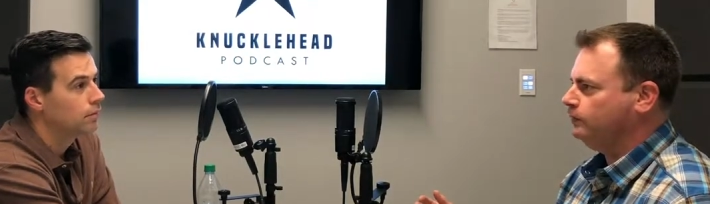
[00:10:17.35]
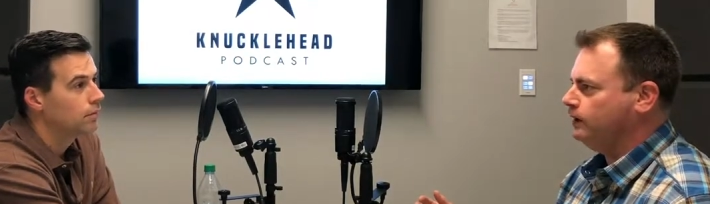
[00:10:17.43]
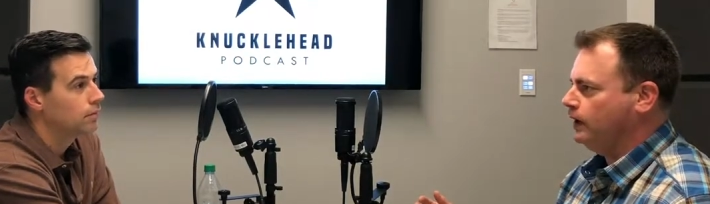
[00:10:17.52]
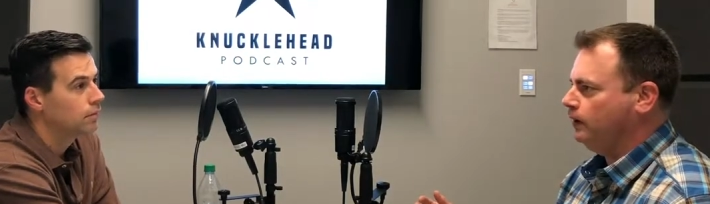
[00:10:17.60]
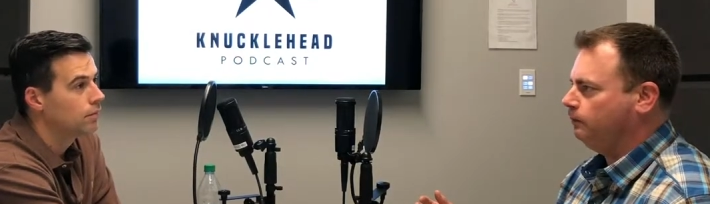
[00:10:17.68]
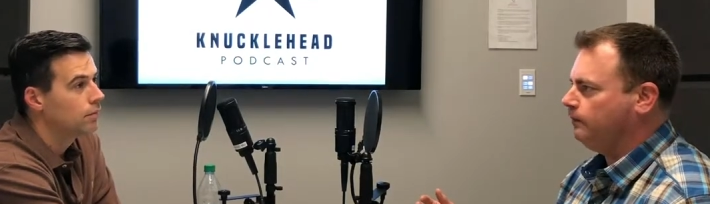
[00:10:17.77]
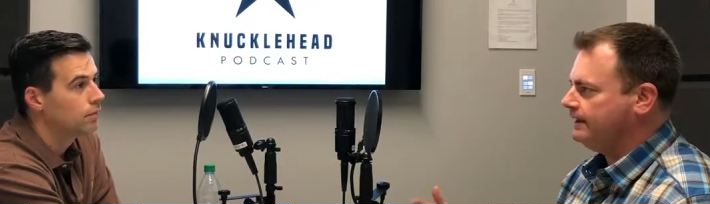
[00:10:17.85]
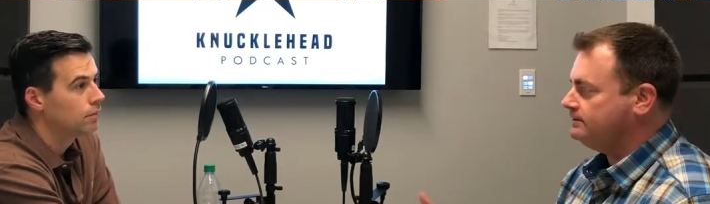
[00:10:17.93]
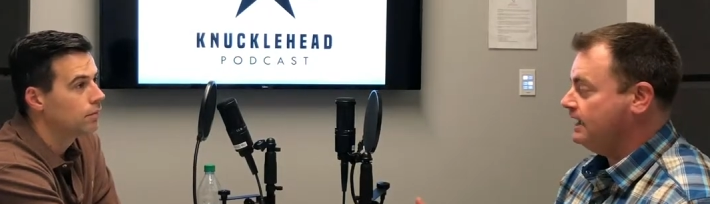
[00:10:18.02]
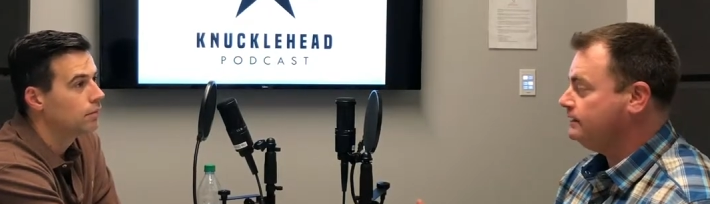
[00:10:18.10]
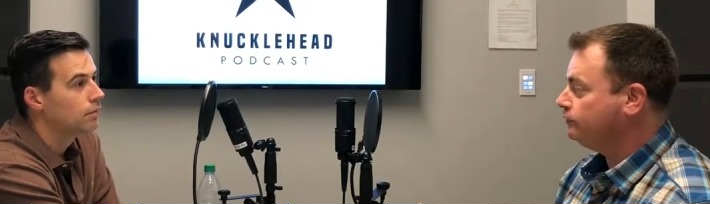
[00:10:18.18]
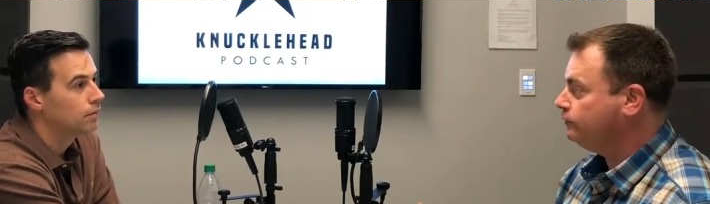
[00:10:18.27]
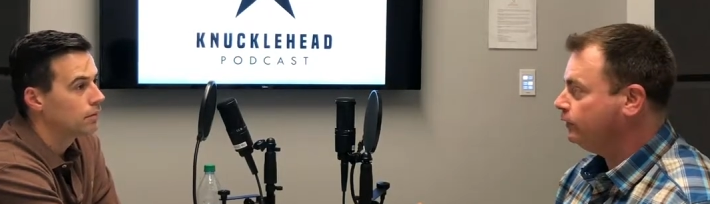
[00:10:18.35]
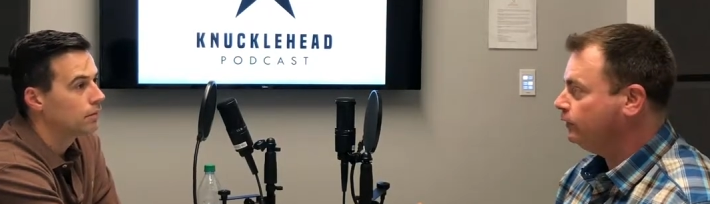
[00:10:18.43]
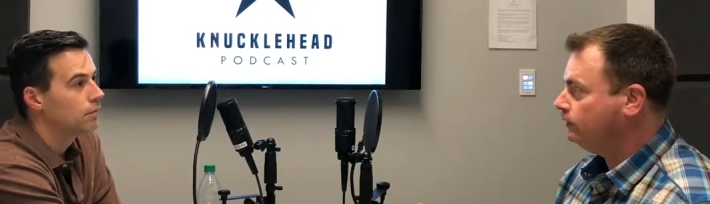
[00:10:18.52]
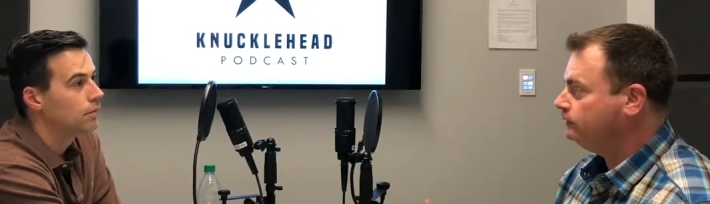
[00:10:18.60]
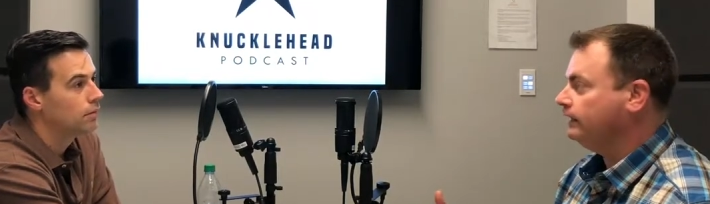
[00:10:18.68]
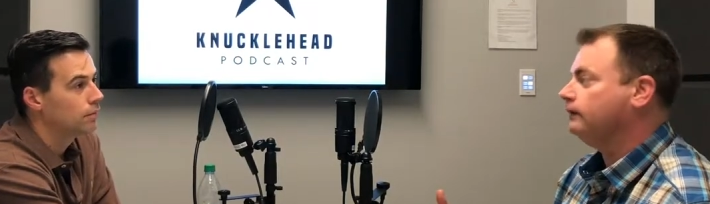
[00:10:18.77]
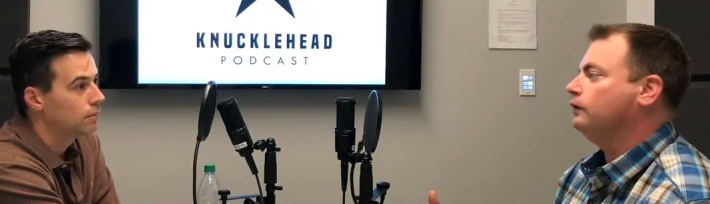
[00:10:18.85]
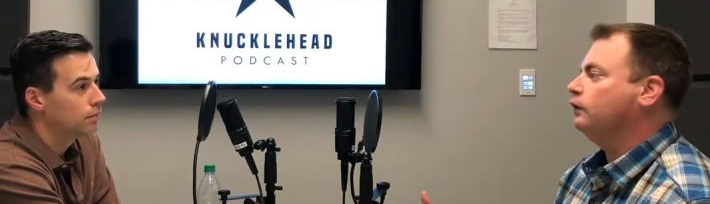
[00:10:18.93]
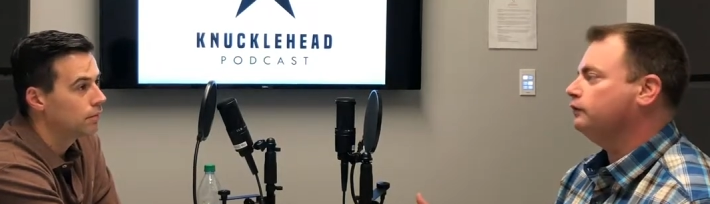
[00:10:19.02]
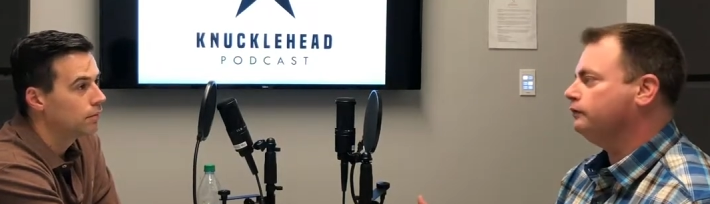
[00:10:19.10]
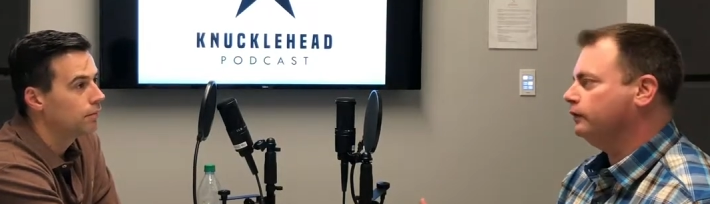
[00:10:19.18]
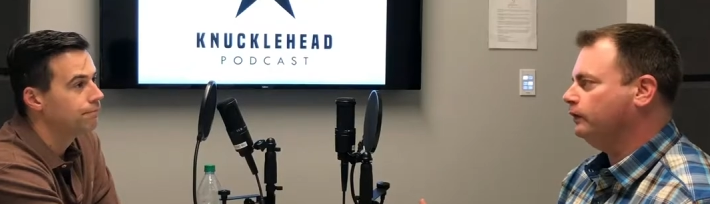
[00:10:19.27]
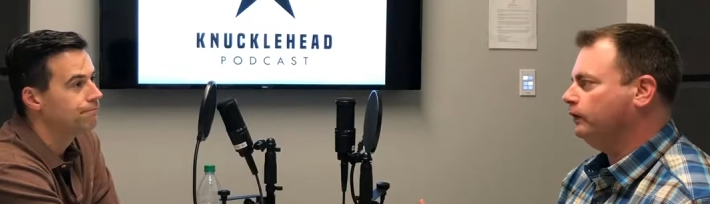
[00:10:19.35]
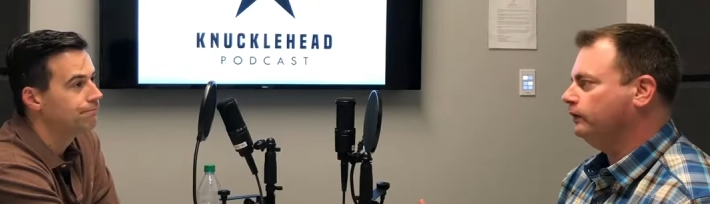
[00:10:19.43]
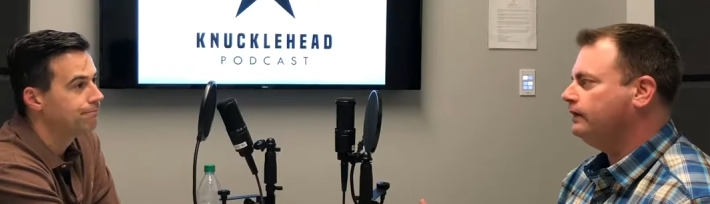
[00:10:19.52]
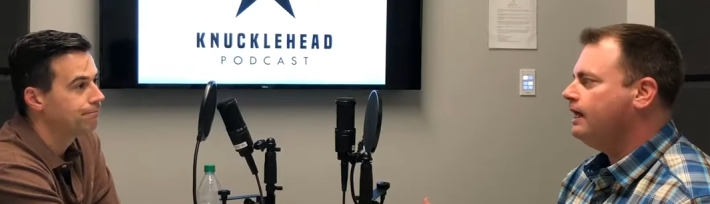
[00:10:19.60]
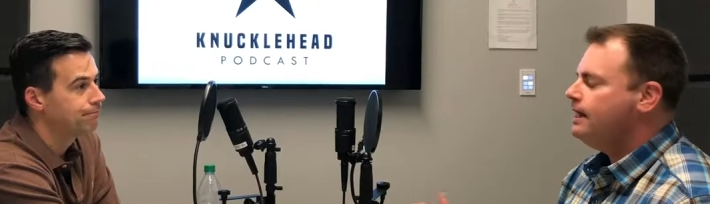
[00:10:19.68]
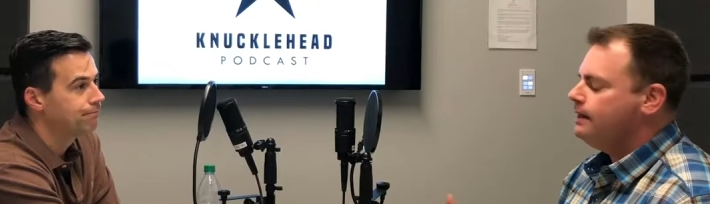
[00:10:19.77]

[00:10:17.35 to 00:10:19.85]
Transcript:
Speaker 1: you know maintain their foothold and grow their foothold